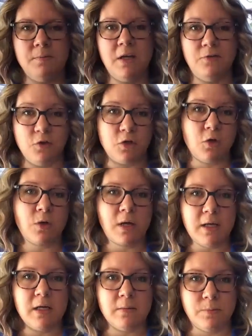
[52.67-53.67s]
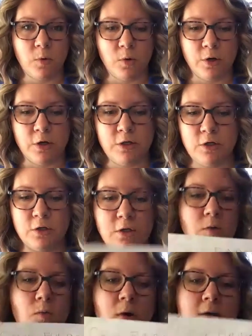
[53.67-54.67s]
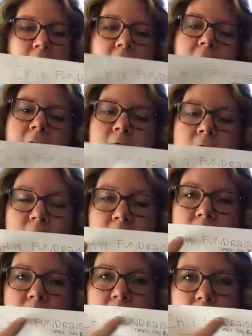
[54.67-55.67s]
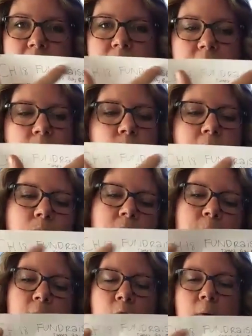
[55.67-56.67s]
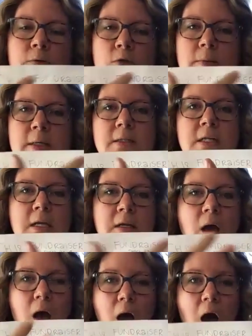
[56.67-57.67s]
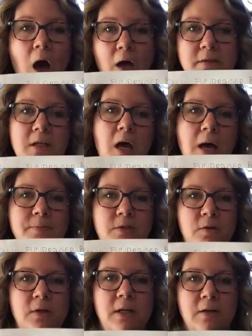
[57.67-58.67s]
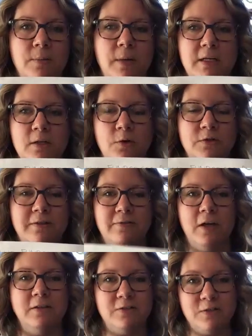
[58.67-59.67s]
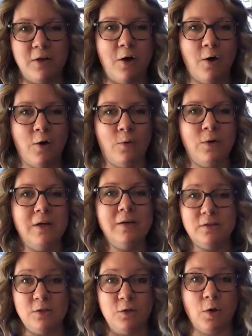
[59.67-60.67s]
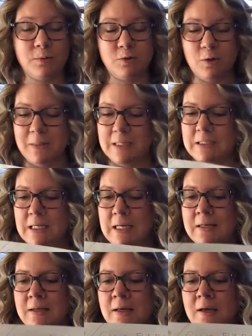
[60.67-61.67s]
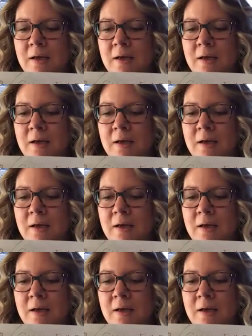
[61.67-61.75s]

If you're creating a board, you're going to want to have we put chromosome 18 on top so that everybody knows the funds go to chromosome 18.